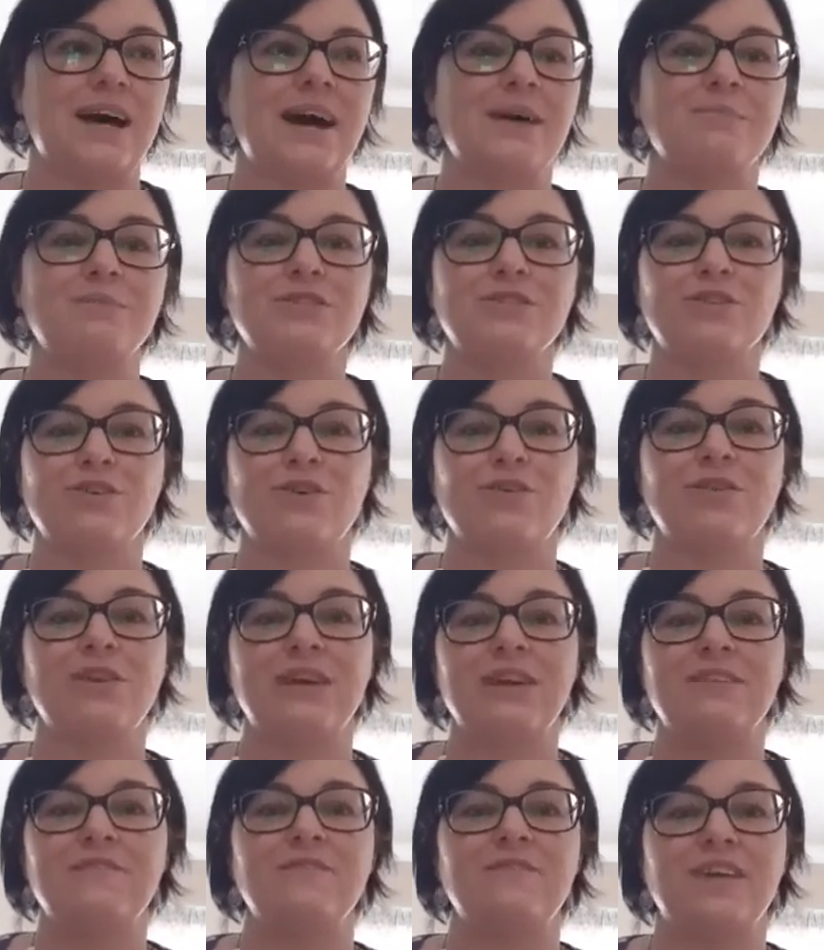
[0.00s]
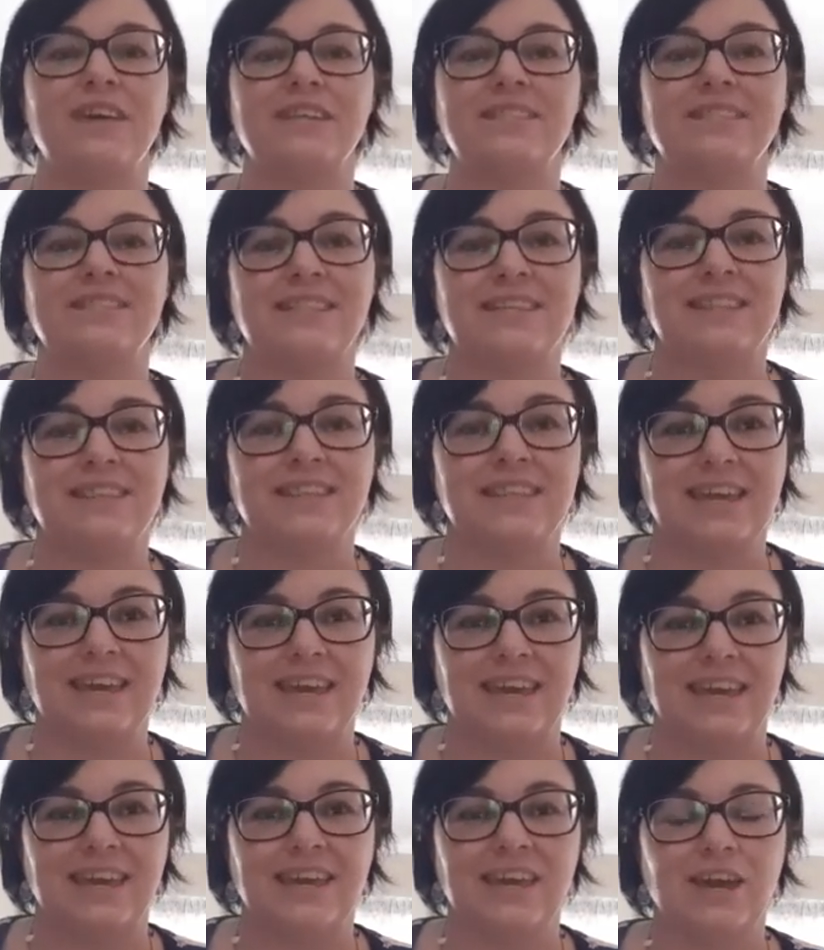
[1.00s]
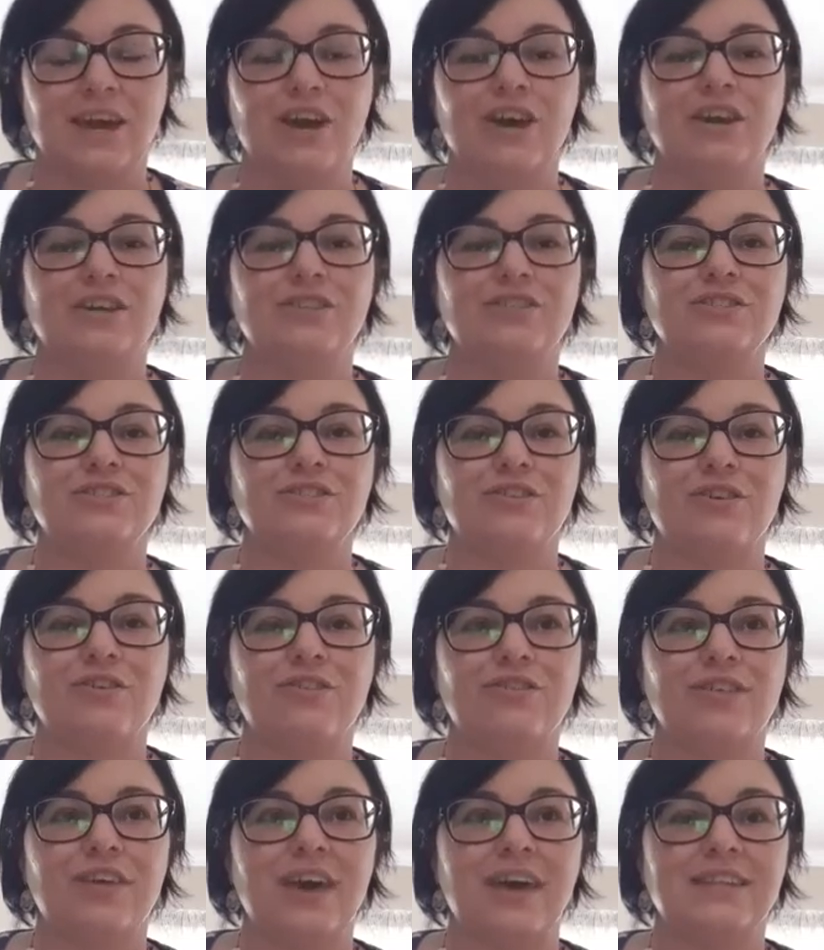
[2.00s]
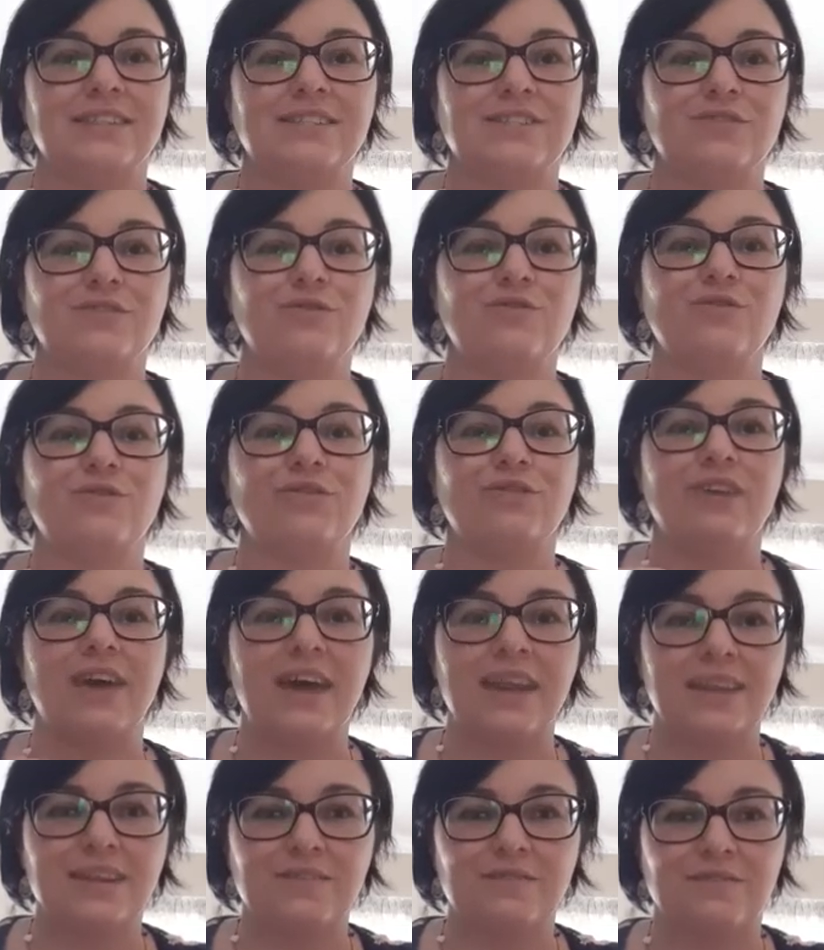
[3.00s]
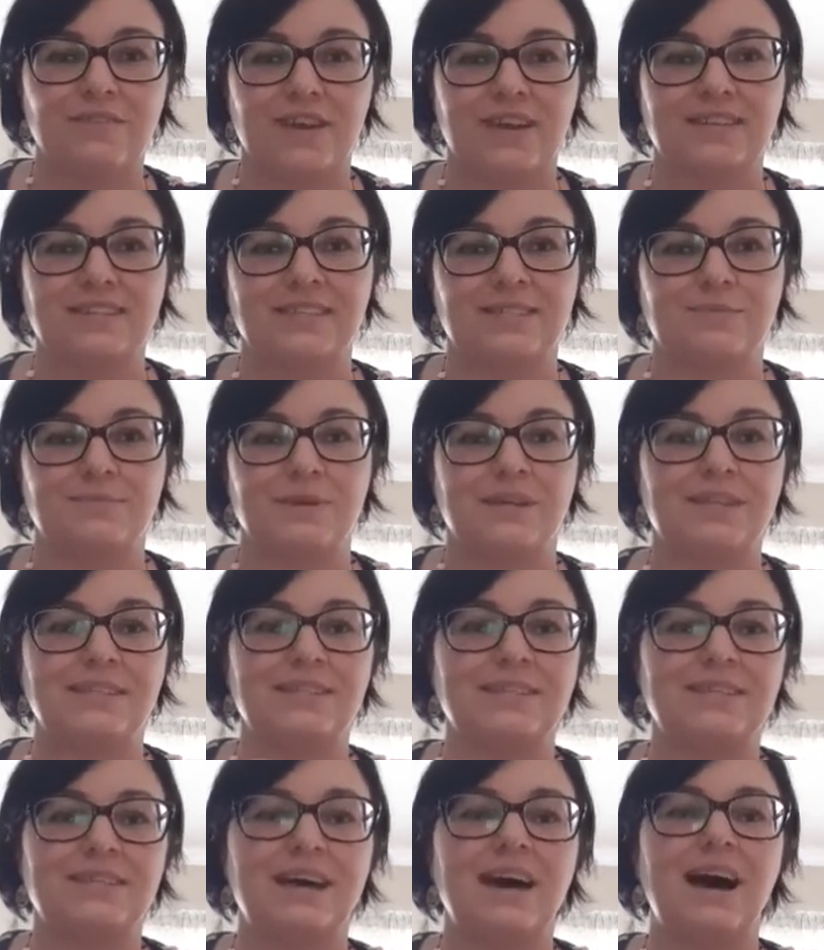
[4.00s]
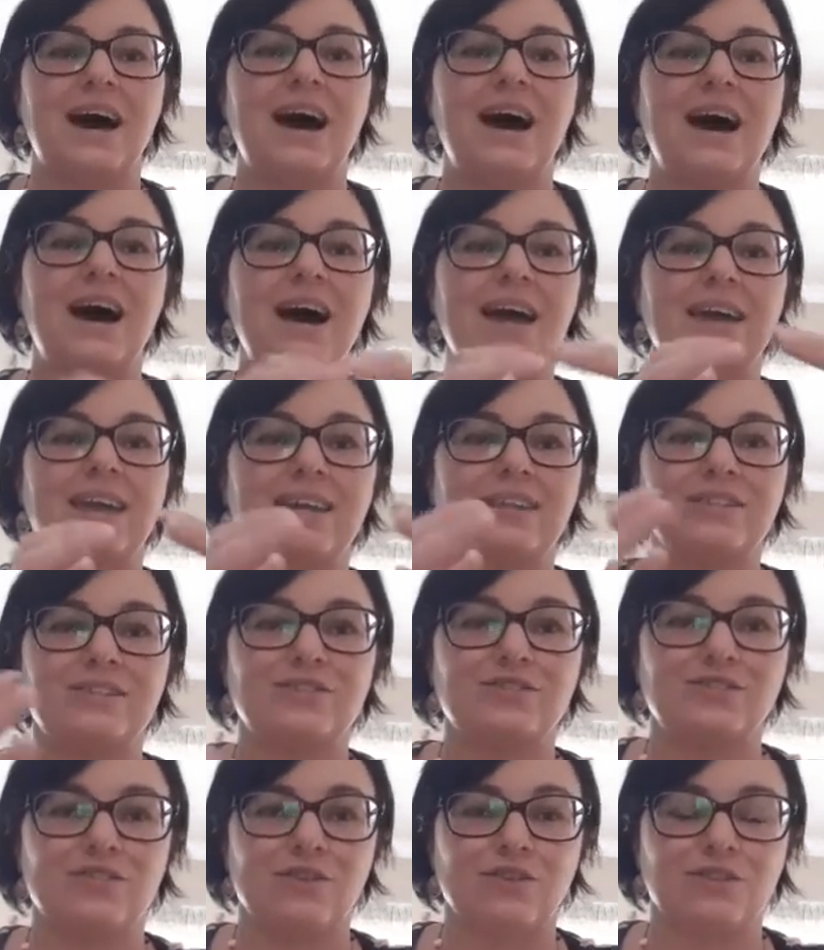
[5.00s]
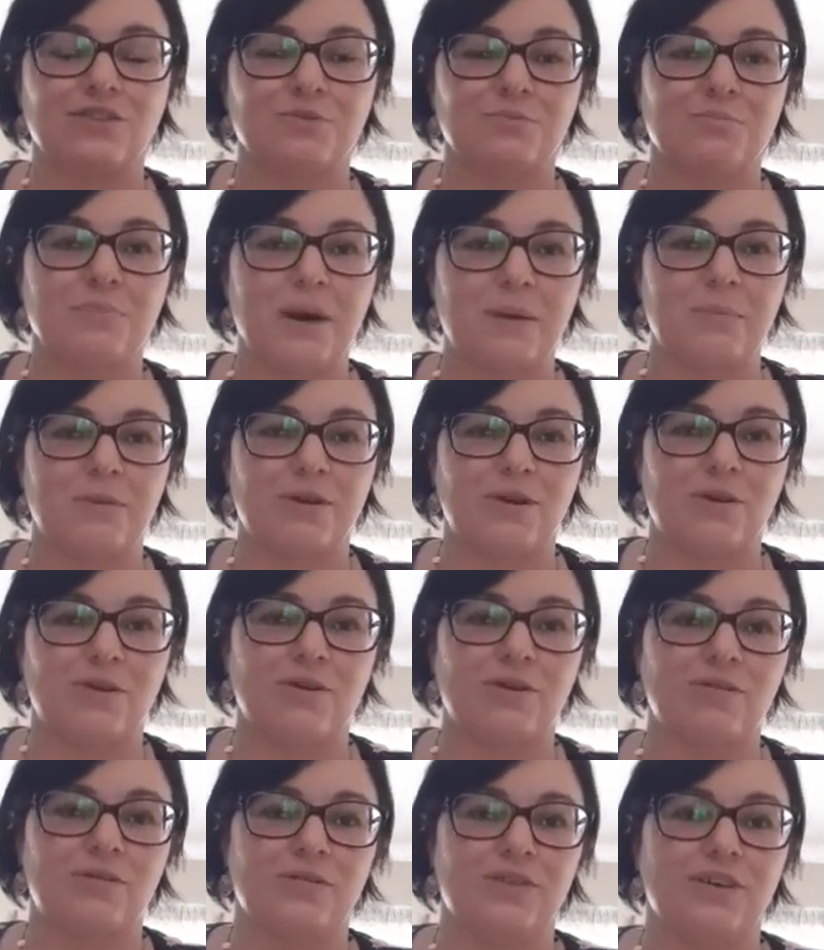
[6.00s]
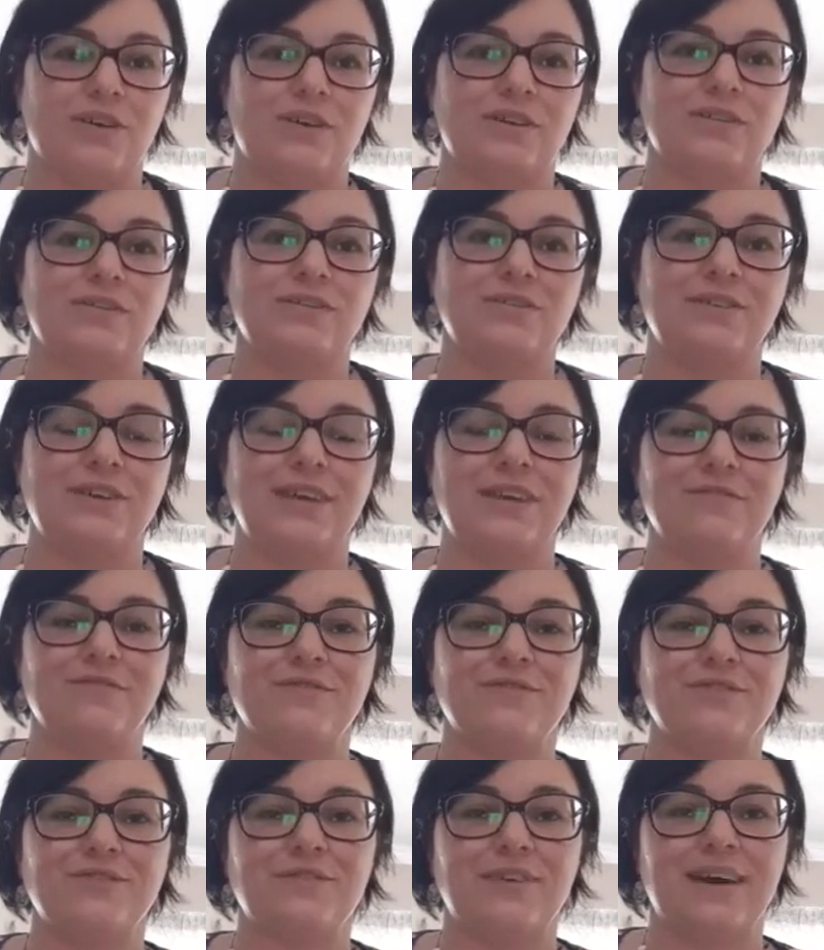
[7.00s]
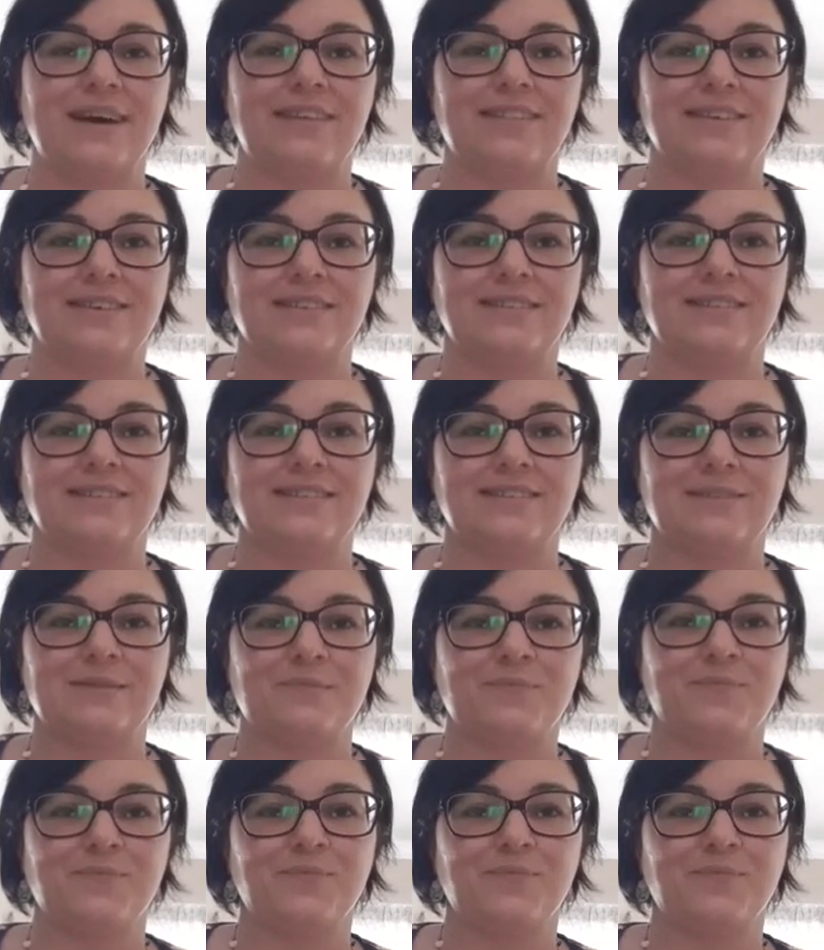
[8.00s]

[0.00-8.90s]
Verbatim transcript: I'm just going to invest in there so that through that investment, I can start to bubble over to give to others.